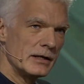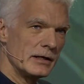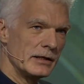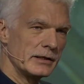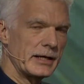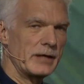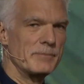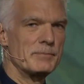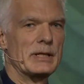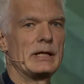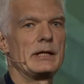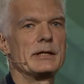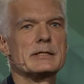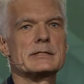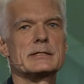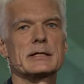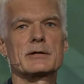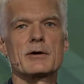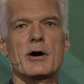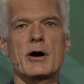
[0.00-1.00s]
can build its
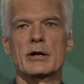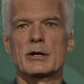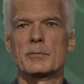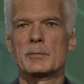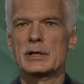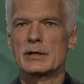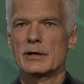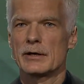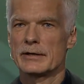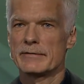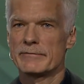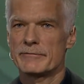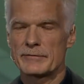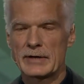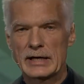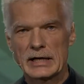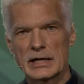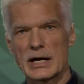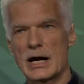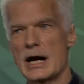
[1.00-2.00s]
economy on a
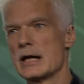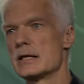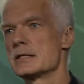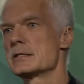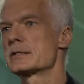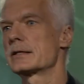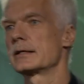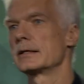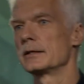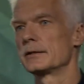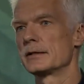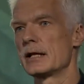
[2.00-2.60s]
very highly skilled